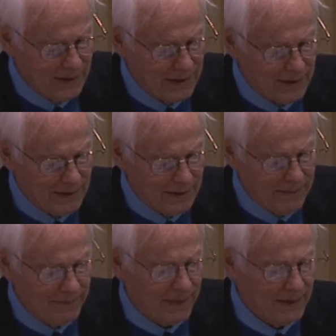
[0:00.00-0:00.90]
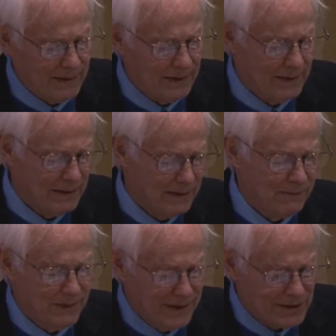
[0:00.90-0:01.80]
uh, uh, a
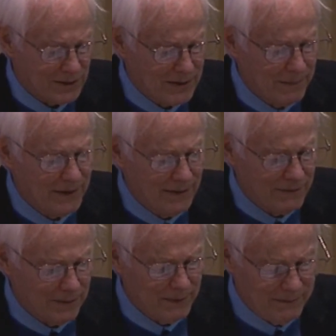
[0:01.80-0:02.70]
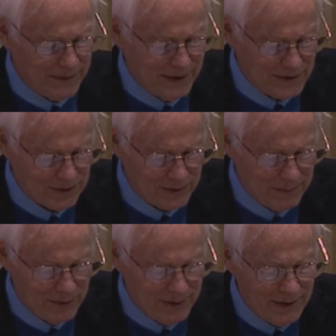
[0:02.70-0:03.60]
financial committee from the financial
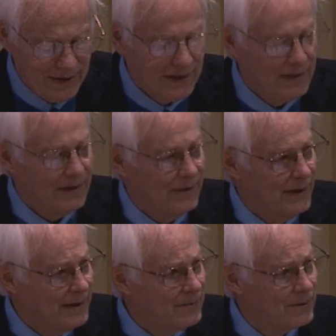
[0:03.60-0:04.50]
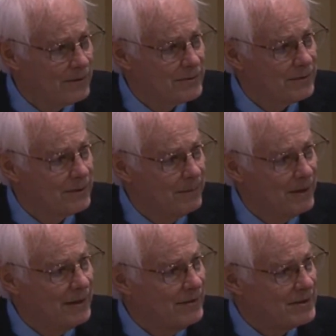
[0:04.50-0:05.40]
community. an the agricultural
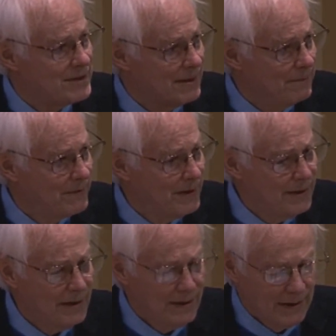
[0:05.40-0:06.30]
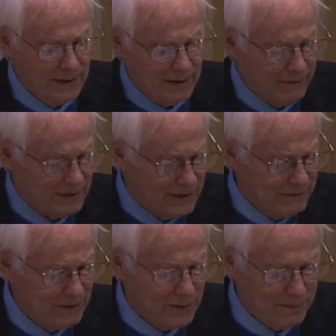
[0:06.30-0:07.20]
committee, the same thing of a
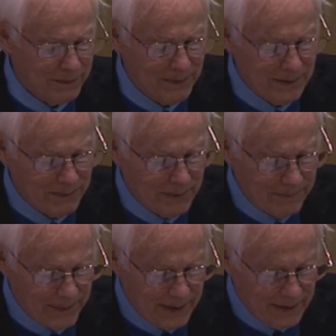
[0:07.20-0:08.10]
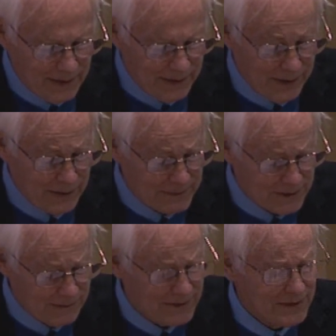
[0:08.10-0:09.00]
different group of people. Uh, the armed
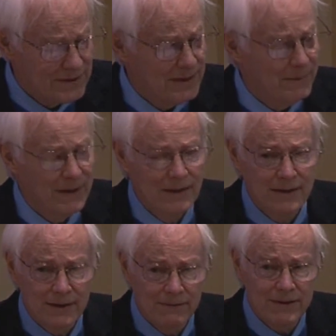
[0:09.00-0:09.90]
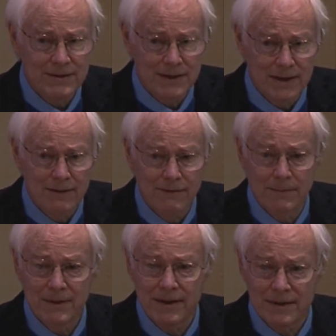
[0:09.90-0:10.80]
services committee, a different thing from
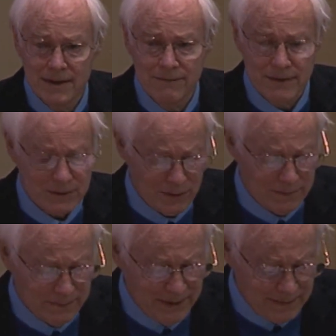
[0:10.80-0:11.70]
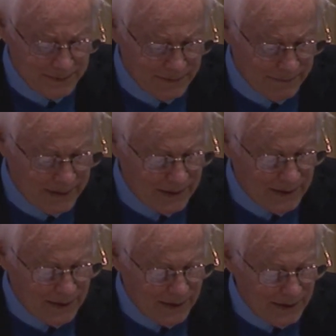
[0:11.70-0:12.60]
a, a different group of people.
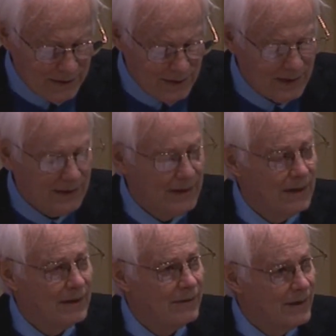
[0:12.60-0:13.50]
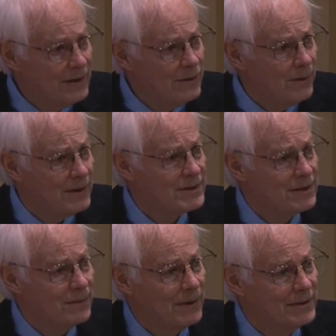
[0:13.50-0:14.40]
And then you ask the
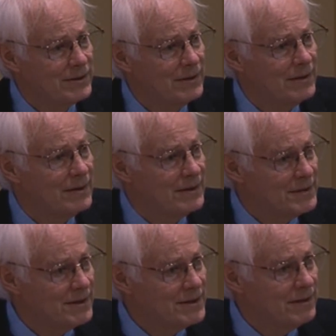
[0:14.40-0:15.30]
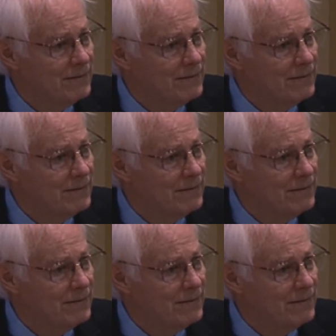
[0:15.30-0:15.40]
question does this